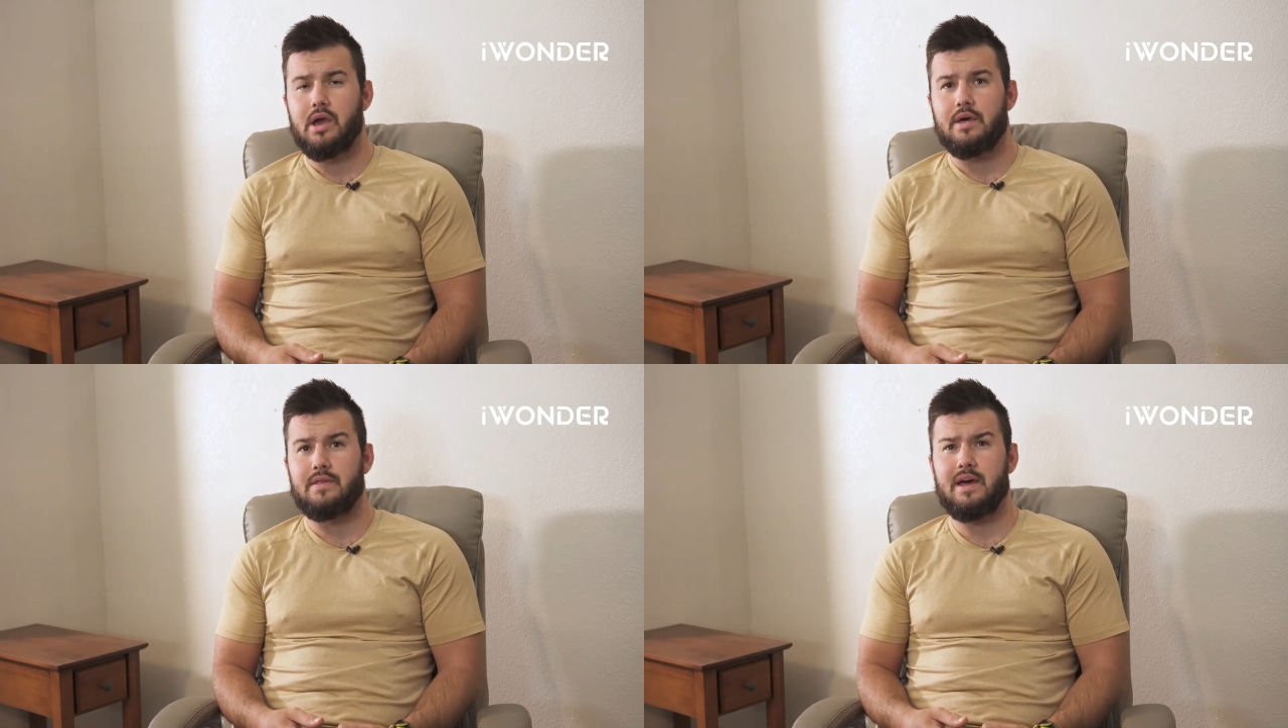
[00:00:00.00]

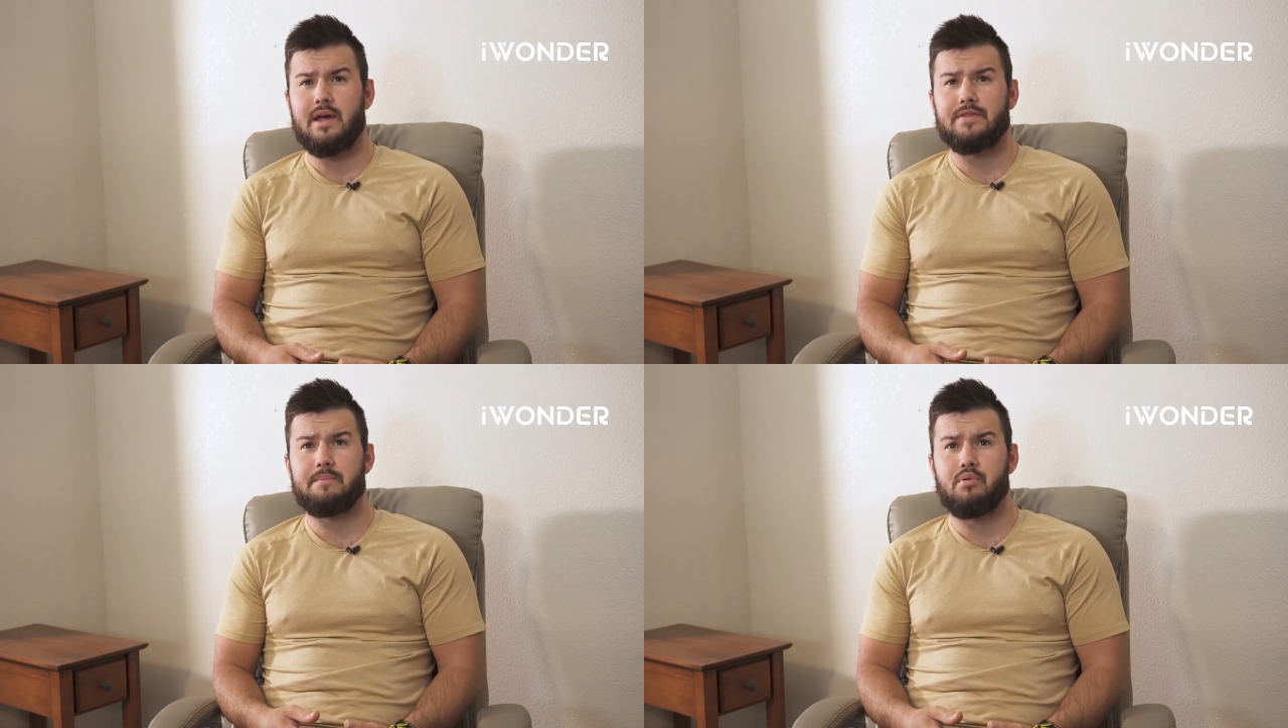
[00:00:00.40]
And that
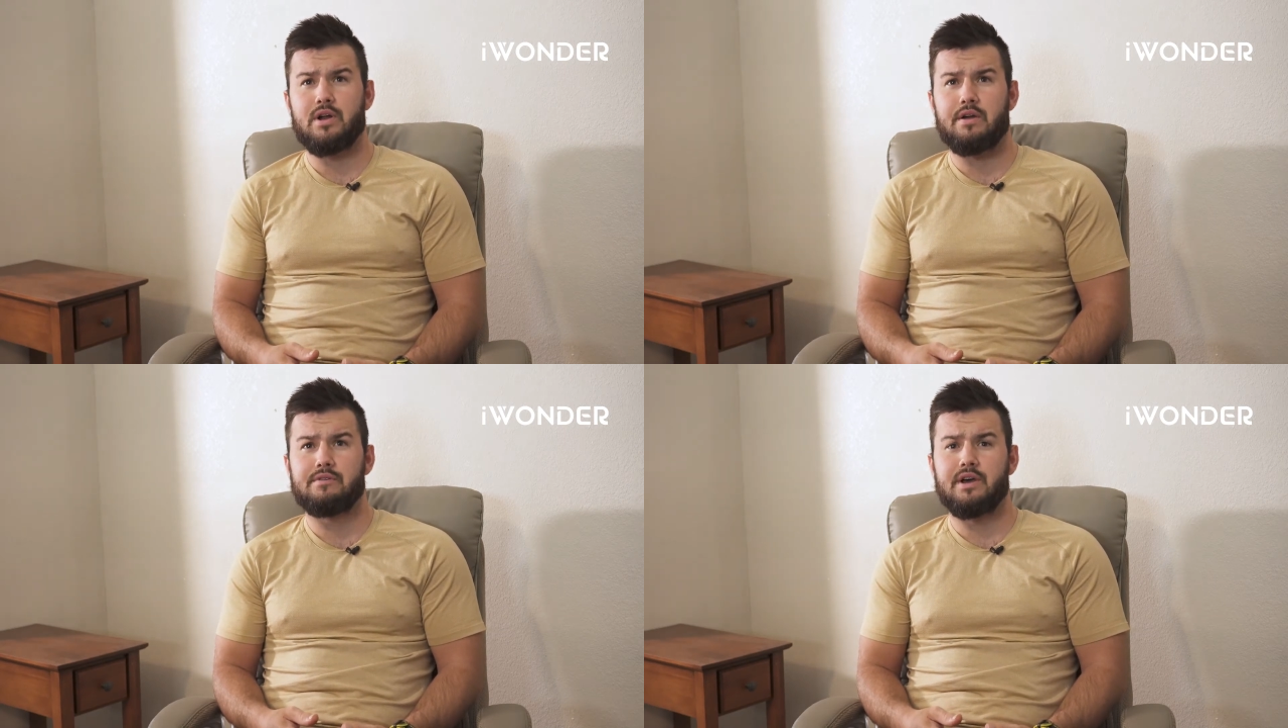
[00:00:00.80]
at that
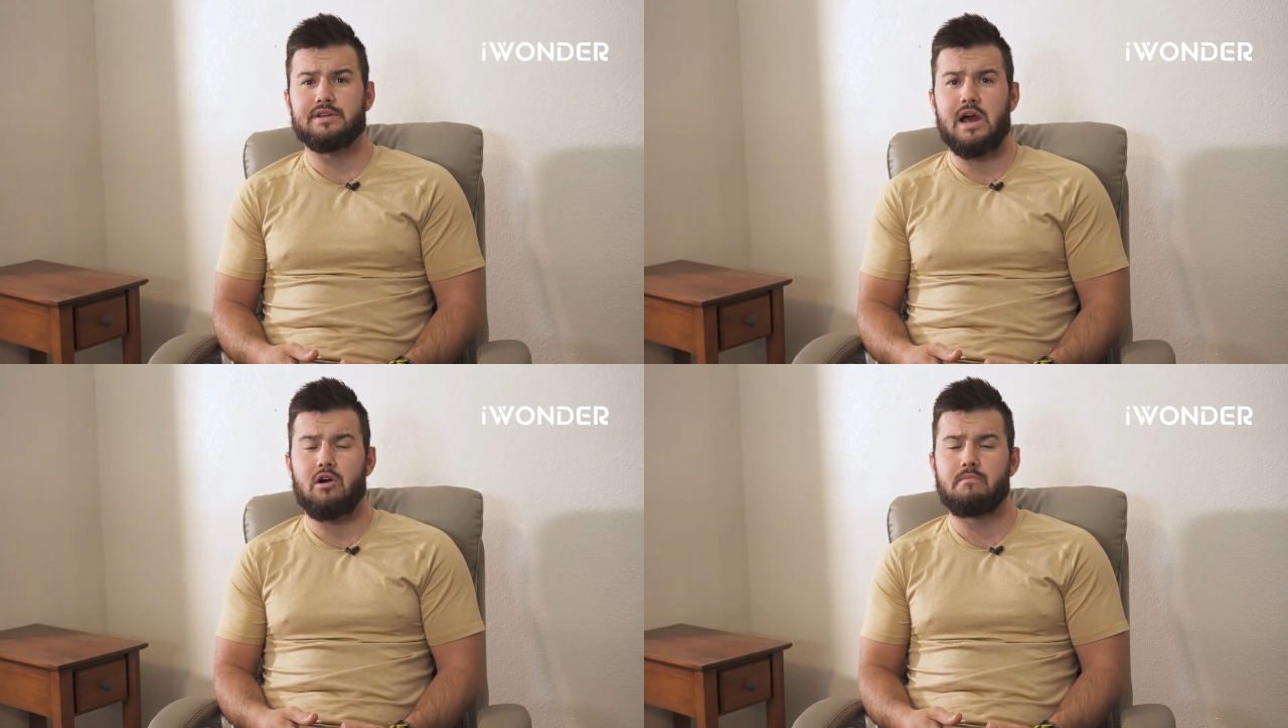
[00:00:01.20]
point, I
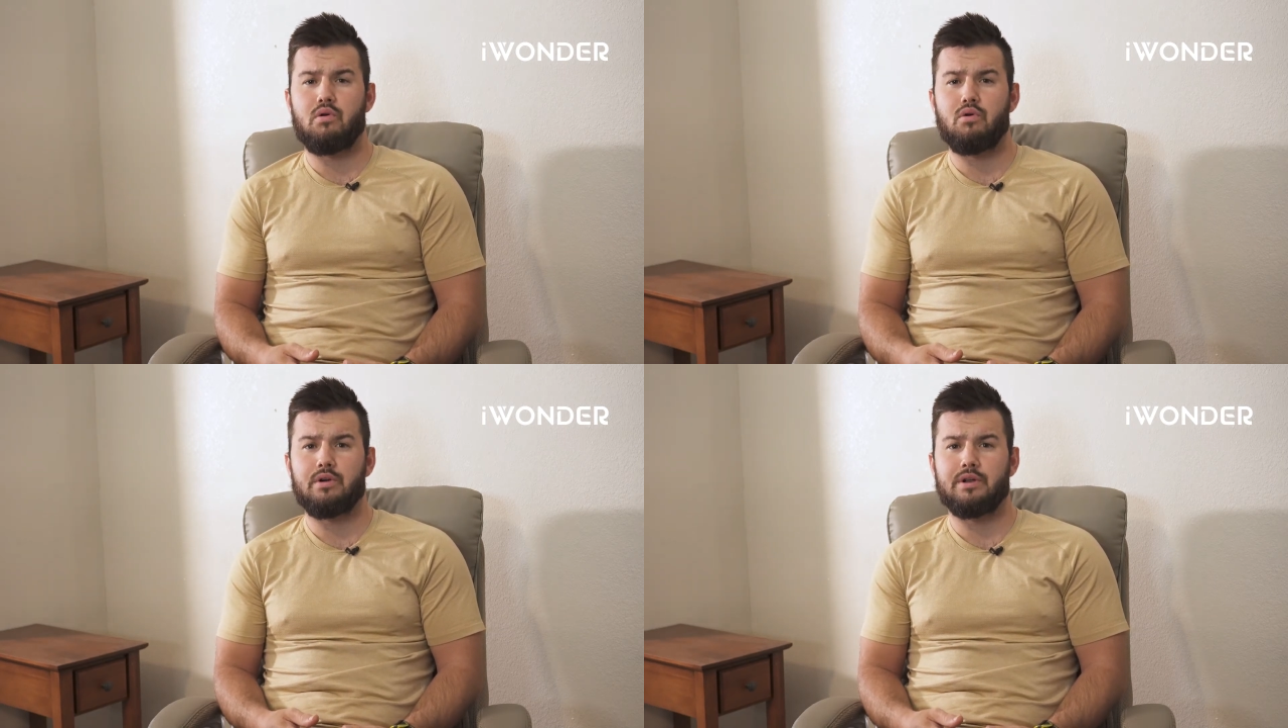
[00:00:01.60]
realized how
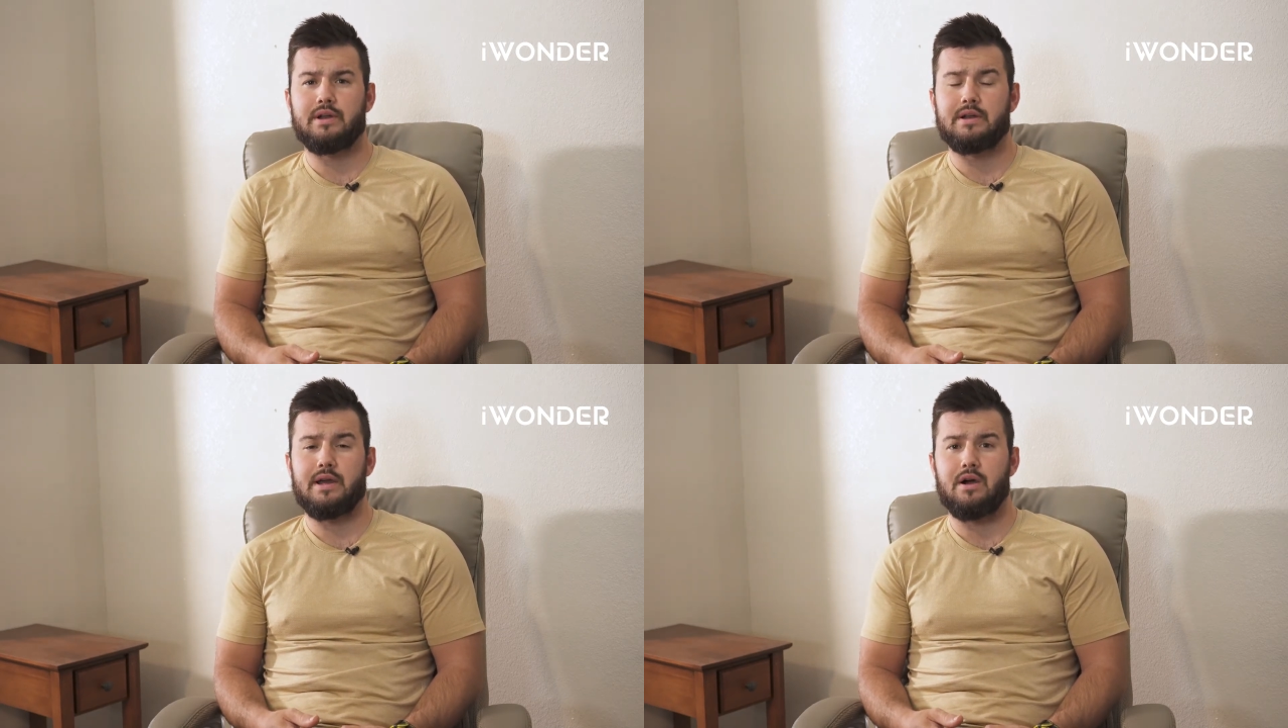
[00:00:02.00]
important
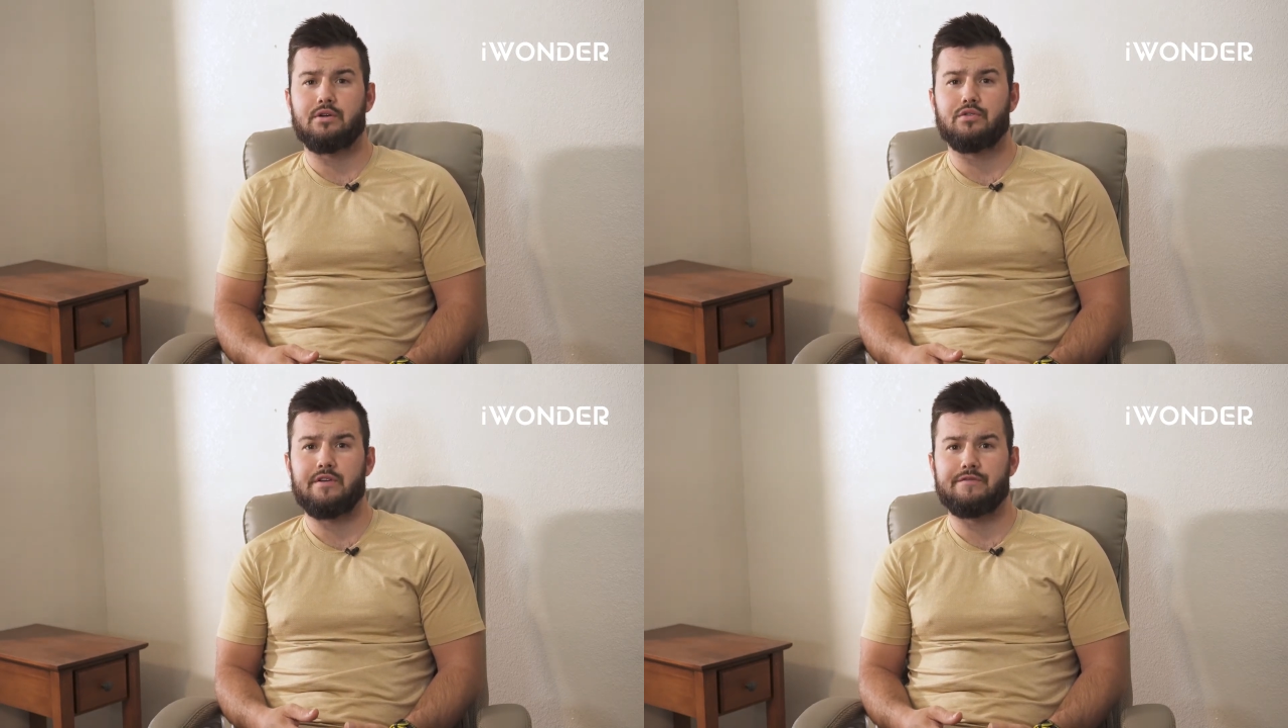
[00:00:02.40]
and how
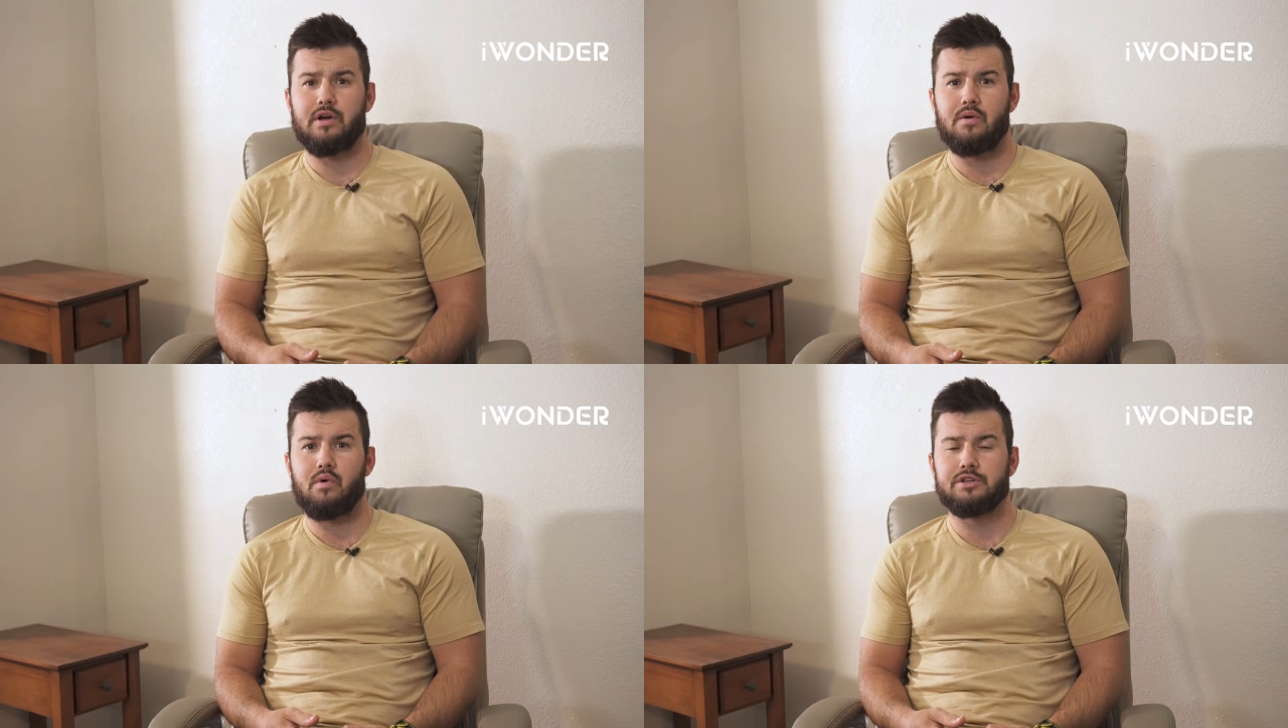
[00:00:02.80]

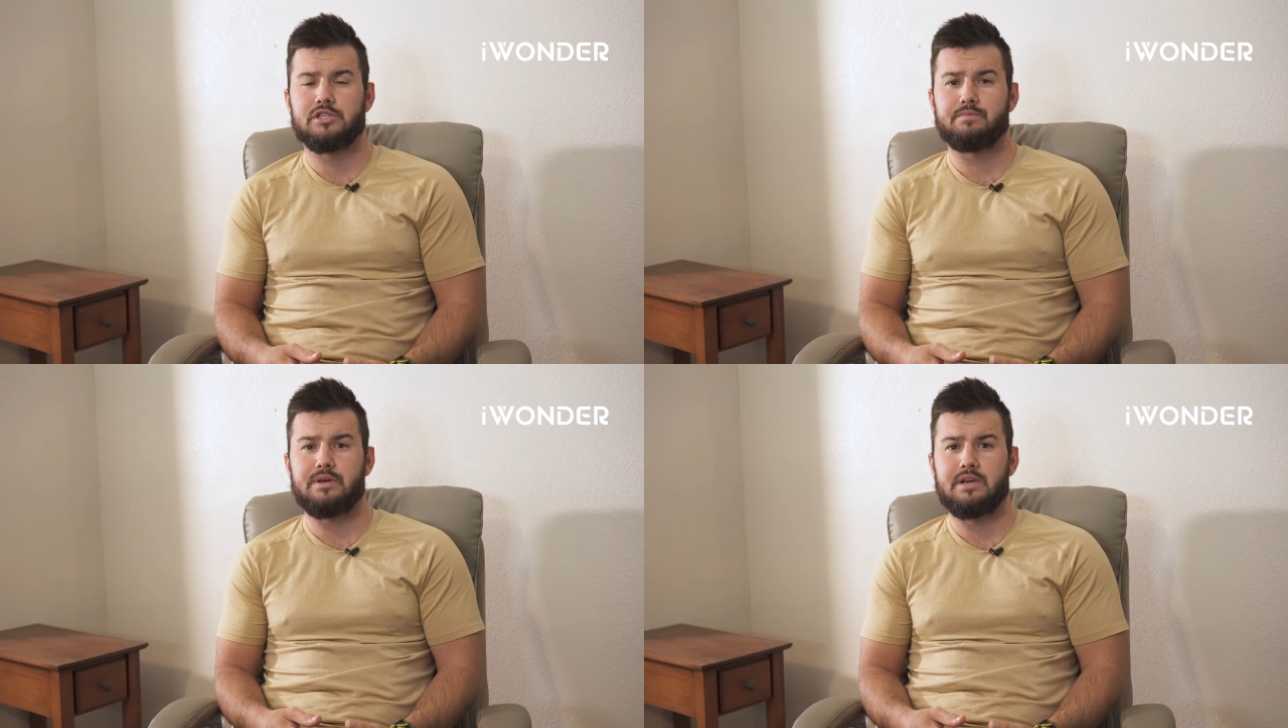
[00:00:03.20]
grateful I was
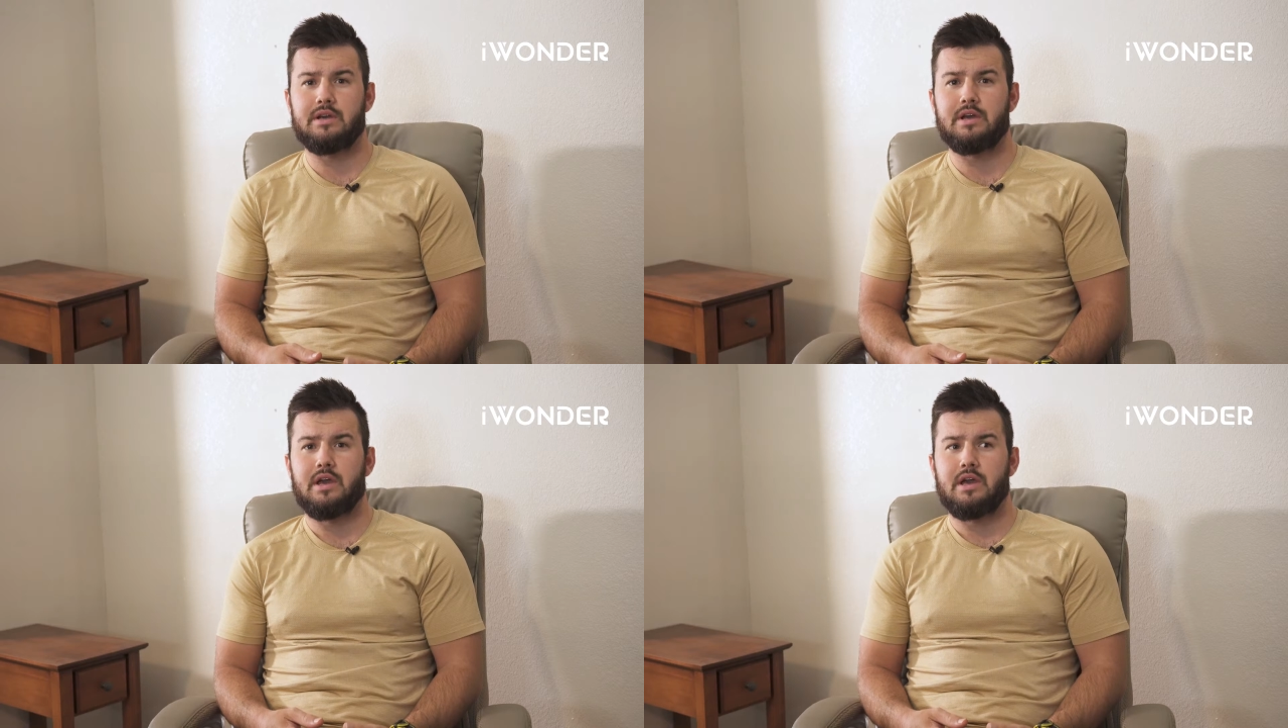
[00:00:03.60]
to
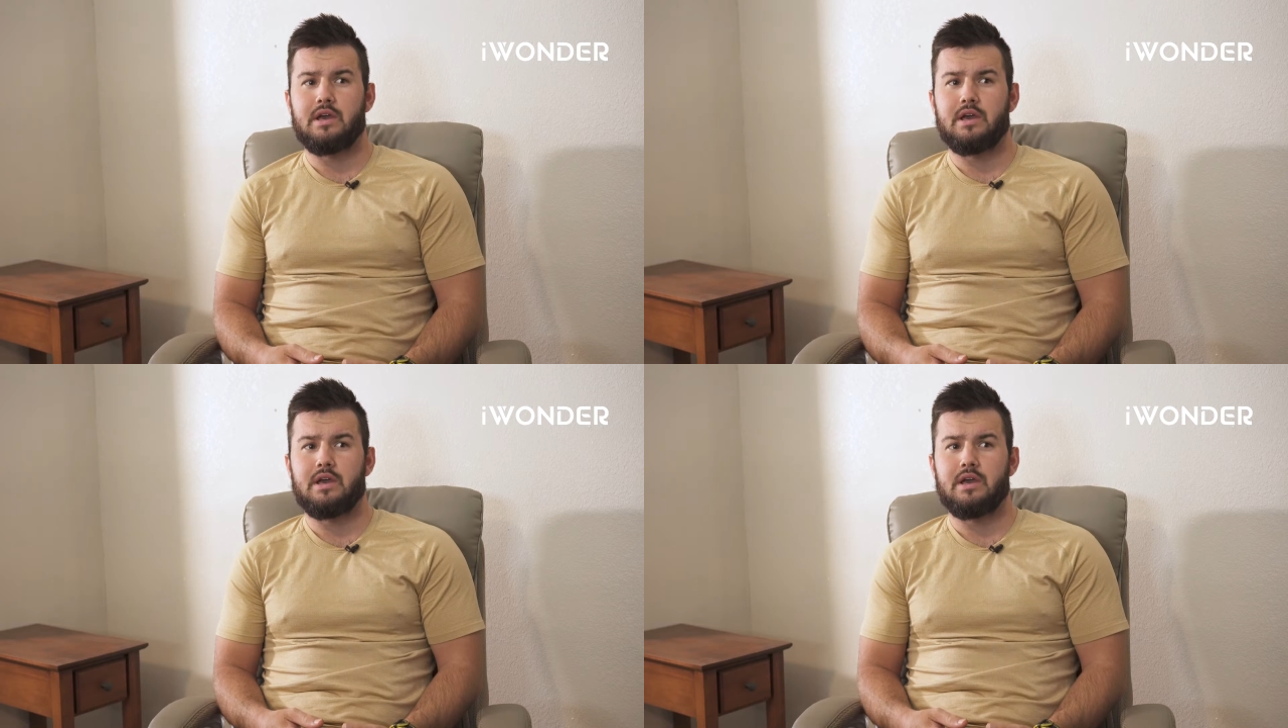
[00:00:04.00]
be